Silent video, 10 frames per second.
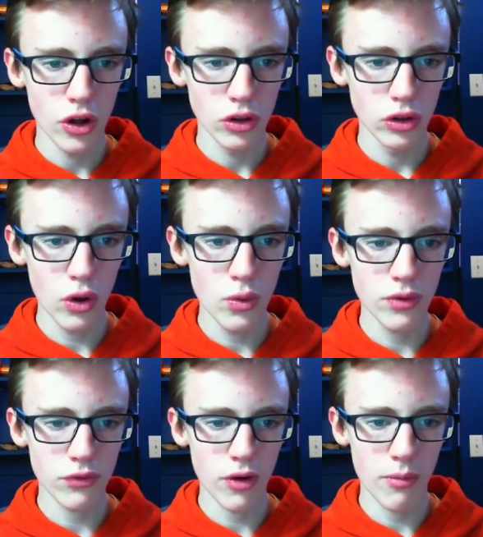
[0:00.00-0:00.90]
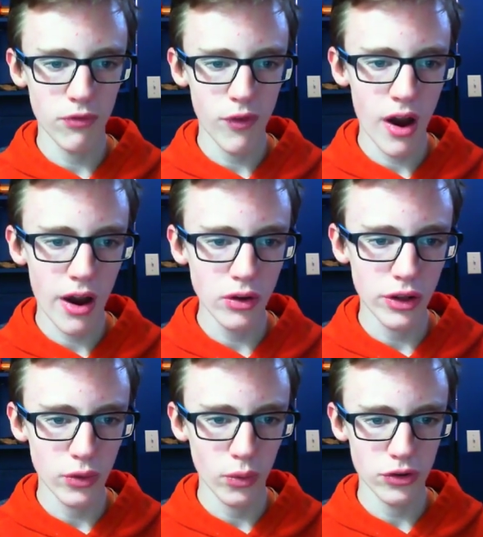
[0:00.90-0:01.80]
load from file
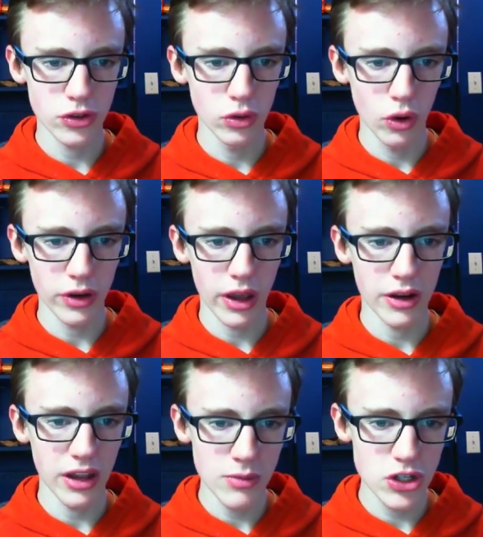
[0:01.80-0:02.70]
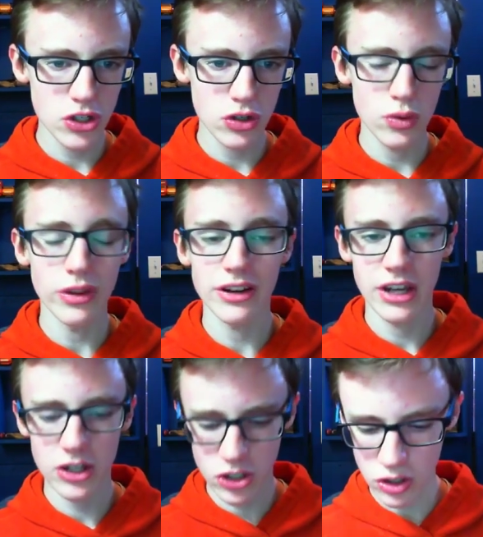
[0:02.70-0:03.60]
in order to load an image to that
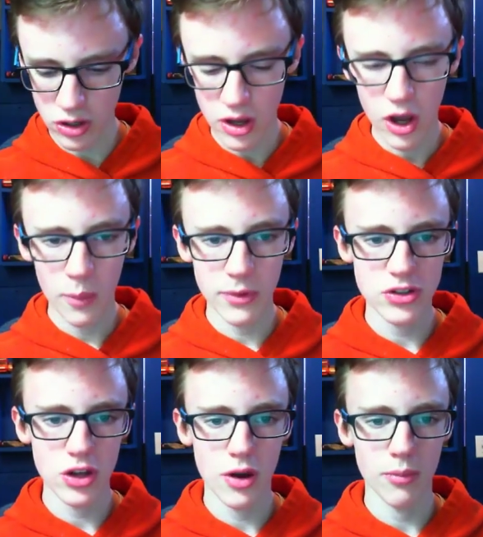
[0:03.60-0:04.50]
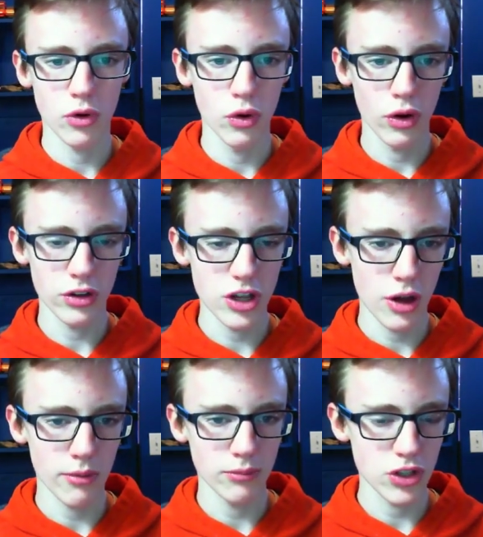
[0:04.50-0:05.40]
texture. I'm gonna some
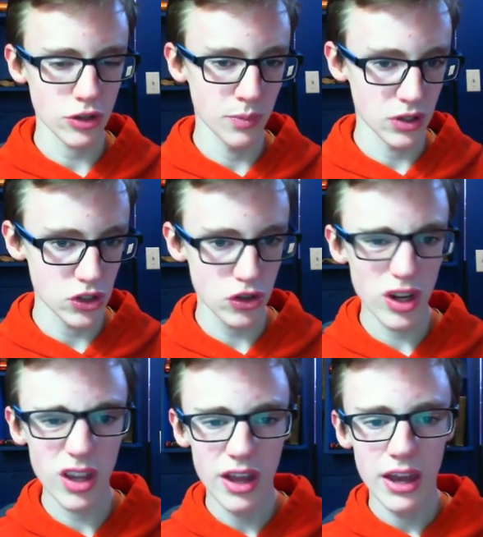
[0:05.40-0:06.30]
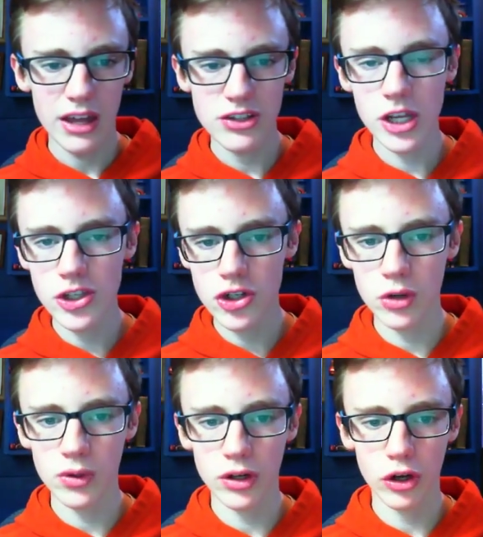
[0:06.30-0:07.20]
some I'm gonna string inside the string
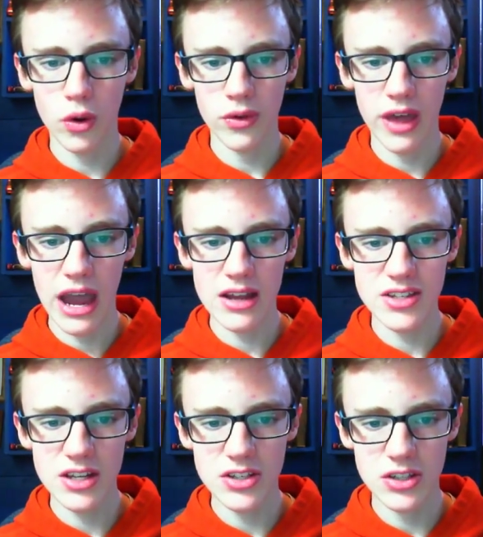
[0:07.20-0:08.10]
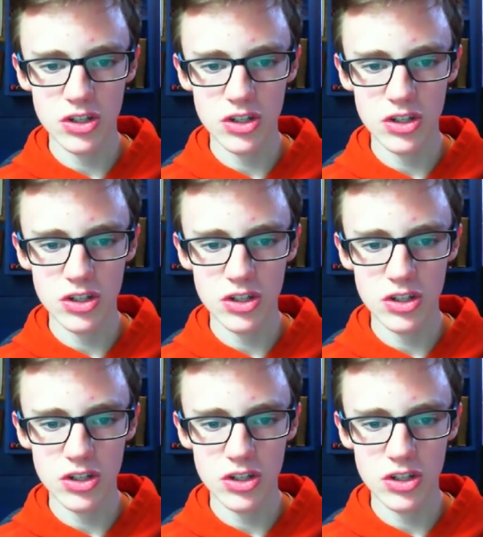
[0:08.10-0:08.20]
we're gonna go with assets. This